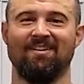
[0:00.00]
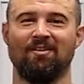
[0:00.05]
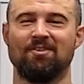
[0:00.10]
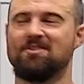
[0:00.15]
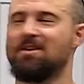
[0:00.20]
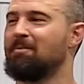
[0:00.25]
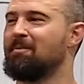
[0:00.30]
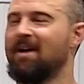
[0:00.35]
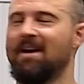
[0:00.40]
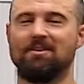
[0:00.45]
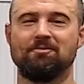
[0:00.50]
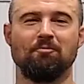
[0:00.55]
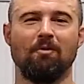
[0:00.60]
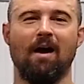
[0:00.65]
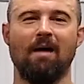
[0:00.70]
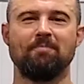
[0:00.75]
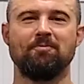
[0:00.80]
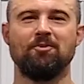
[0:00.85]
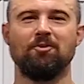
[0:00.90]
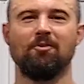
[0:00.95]
What's up, guys?
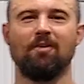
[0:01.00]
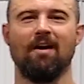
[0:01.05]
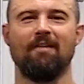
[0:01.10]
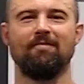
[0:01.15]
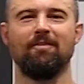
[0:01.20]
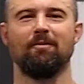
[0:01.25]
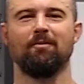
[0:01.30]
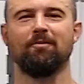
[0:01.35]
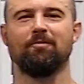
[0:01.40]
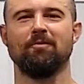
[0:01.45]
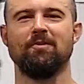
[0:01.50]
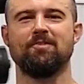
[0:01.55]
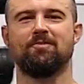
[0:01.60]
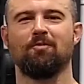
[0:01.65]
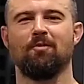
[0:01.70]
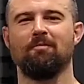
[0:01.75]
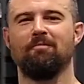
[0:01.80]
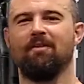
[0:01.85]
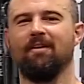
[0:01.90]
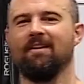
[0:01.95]
Rob Shoecraft here with Three
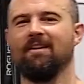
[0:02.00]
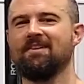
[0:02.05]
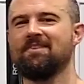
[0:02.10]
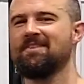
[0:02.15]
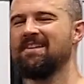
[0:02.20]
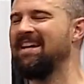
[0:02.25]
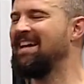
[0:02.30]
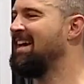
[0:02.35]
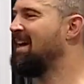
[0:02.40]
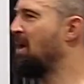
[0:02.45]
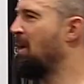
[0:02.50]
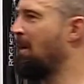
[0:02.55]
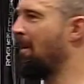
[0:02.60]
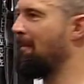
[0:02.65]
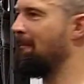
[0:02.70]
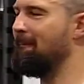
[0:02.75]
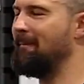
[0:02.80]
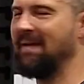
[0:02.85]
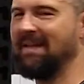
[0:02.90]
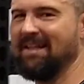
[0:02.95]
Storm Fitness.
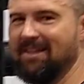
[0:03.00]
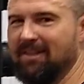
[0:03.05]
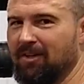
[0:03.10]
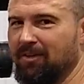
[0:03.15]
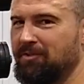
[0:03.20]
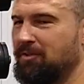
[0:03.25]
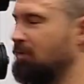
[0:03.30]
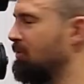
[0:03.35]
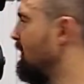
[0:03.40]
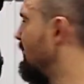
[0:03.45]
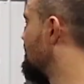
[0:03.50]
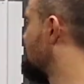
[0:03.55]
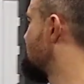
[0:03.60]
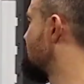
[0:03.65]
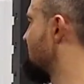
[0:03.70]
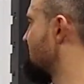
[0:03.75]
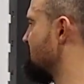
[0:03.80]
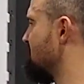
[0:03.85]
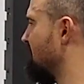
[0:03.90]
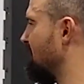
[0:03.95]
Been a little too long
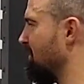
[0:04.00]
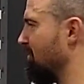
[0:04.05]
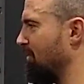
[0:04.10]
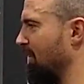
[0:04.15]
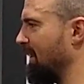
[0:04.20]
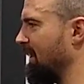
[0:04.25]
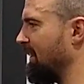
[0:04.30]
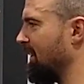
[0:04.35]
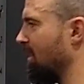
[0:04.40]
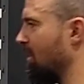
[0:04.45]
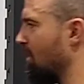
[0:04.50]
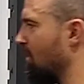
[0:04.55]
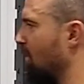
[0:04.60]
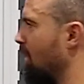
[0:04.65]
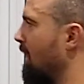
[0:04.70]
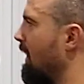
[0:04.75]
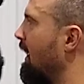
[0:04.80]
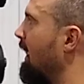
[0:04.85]
since I've done a video,